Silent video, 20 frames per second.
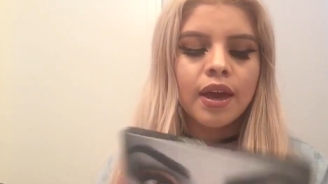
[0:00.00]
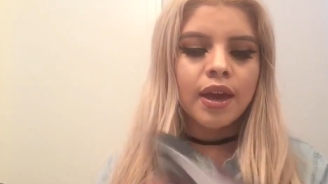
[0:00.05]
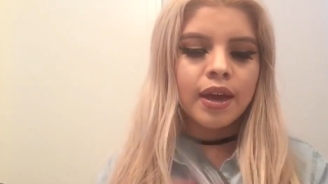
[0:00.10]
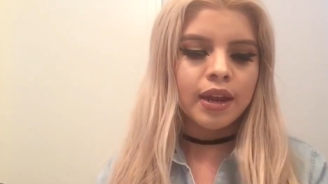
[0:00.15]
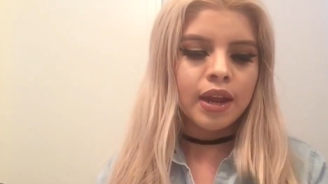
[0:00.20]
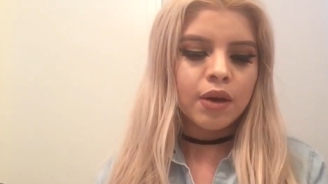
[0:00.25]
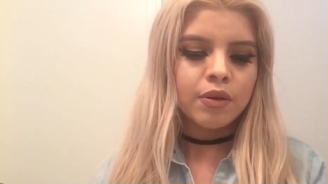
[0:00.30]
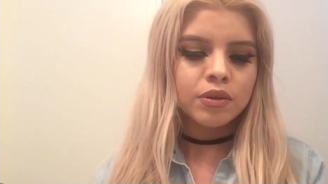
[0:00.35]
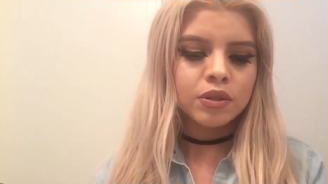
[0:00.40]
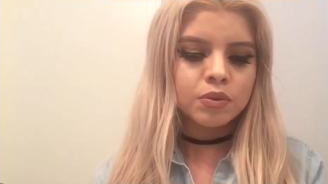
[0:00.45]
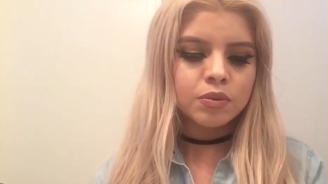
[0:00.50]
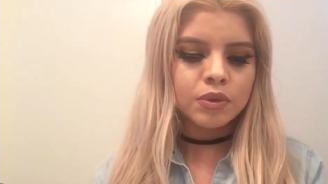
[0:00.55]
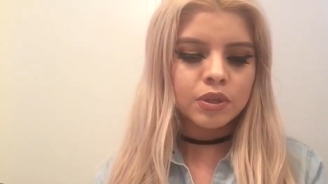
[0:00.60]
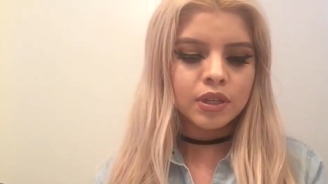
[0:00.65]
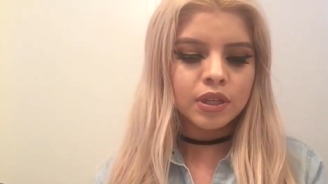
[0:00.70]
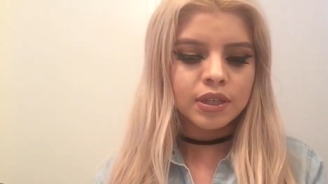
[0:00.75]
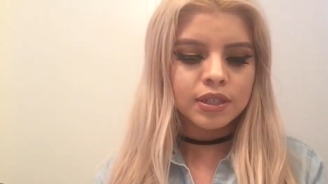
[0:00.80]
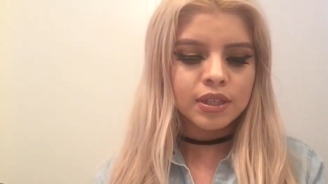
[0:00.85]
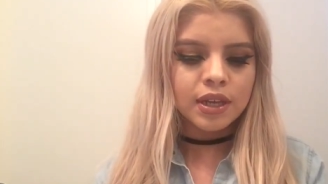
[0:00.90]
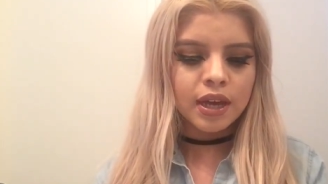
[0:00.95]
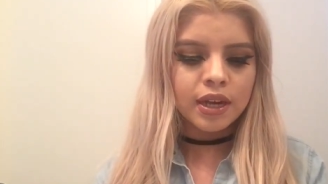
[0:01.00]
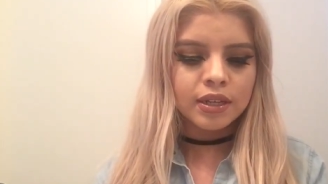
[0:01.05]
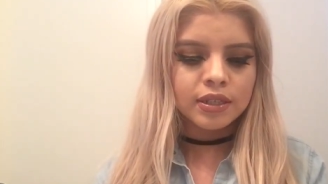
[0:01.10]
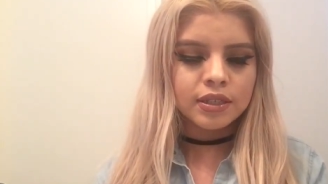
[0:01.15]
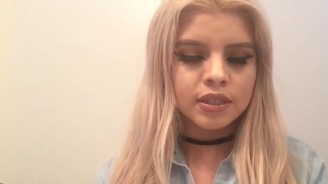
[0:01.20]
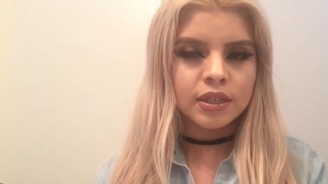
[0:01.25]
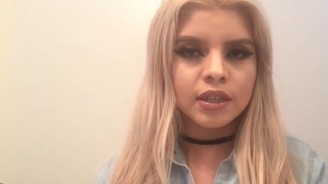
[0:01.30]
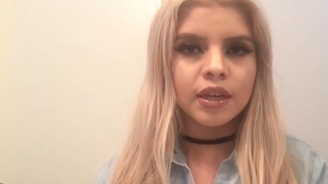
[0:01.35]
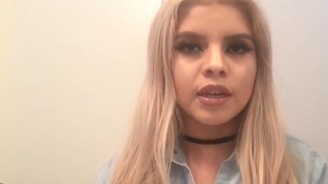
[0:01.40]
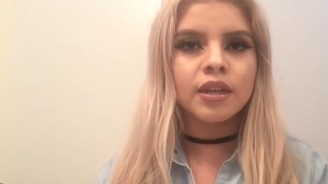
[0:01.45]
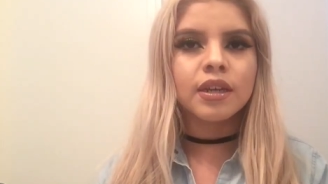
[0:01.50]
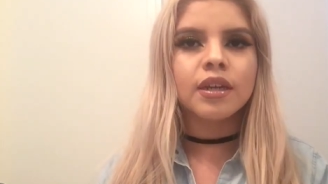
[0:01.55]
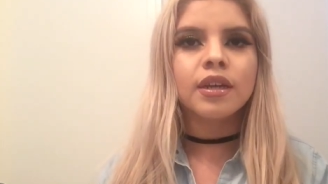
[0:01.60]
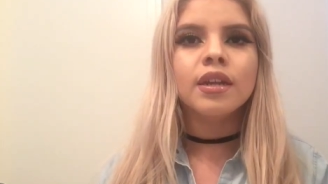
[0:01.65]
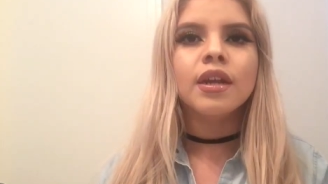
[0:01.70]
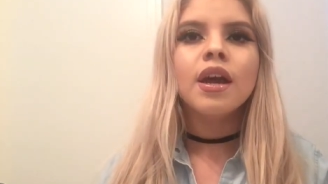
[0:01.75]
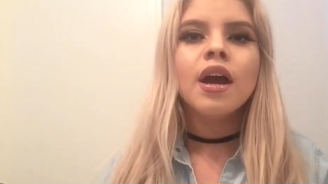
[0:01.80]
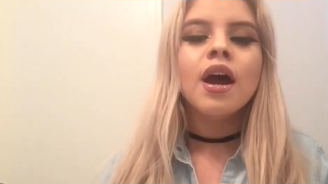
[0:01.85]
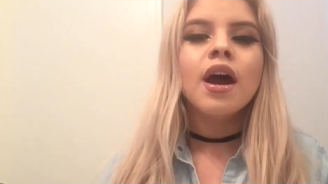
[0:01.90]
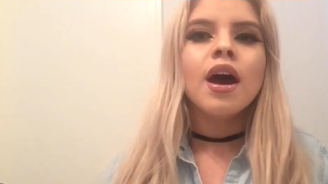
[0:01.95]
And I was really excited to get it.